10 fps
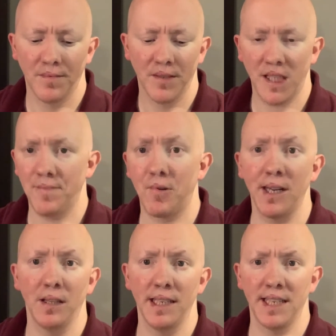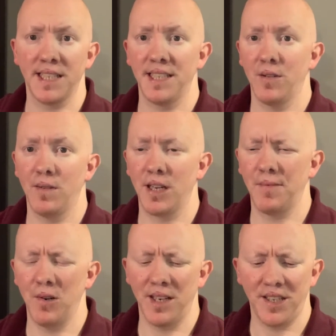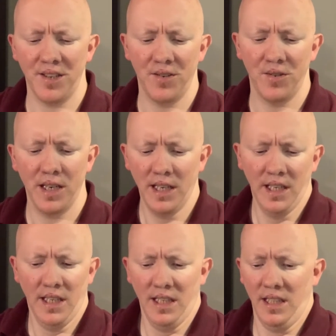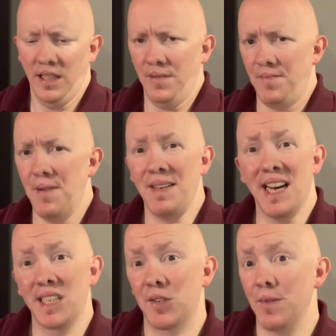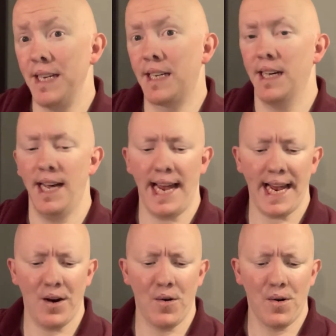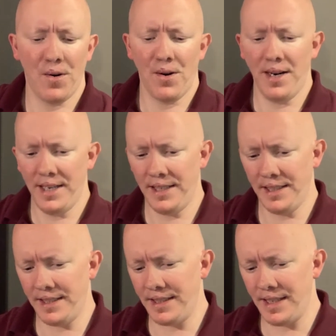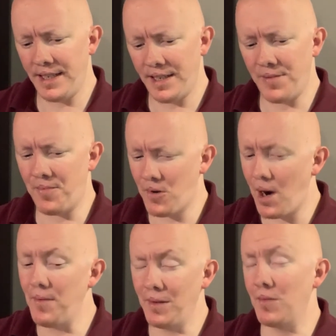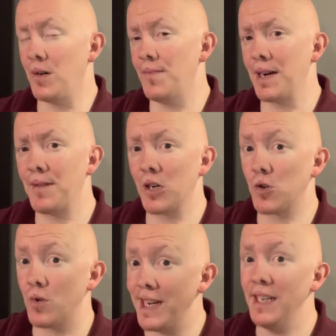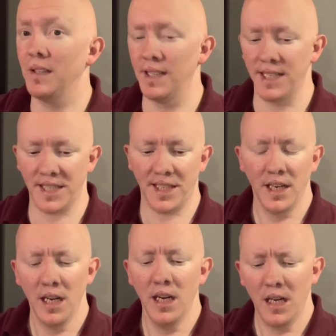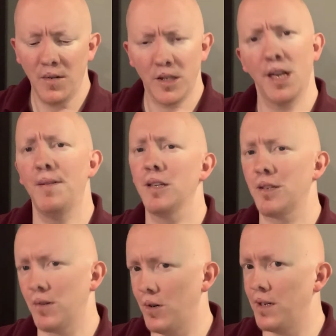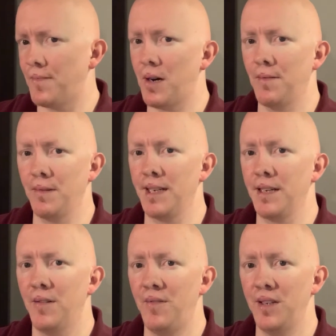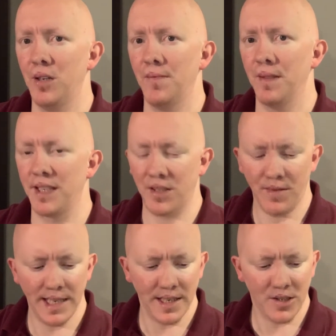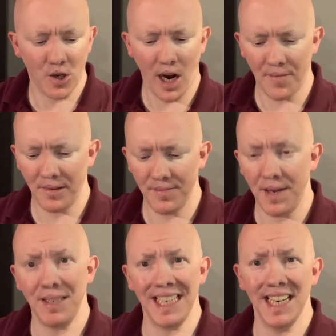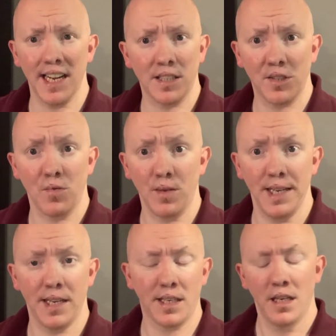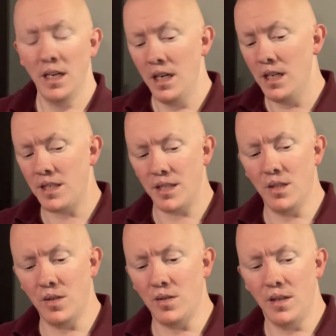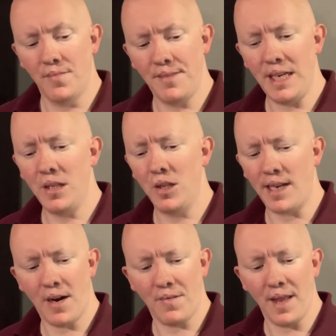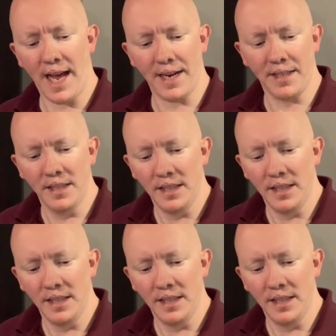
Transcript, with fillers: spring list, which I'm going to do maybe next week, or it probably will make my green list, which I'm also going to probably film this week and drop maybe next week. So be on the lookout for that.